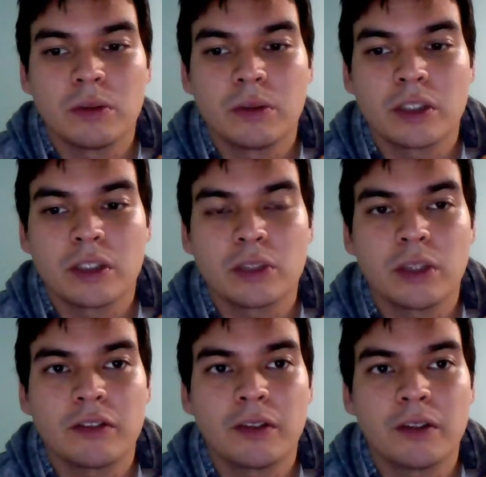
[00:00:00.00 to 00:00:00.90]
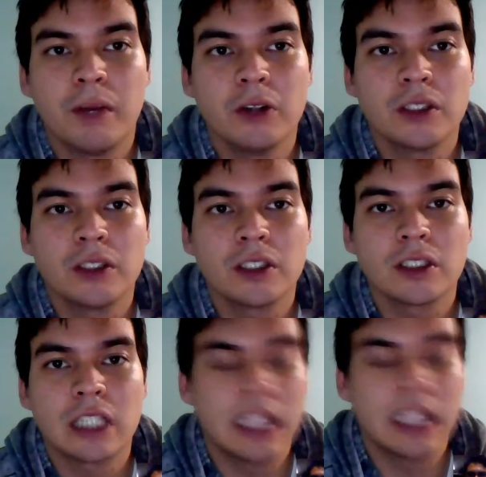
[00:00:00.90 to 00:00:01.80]
just whenever we post this,
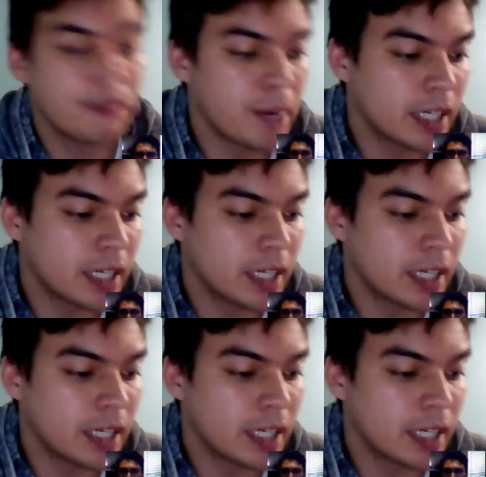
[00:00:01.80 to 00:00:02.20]
keep him.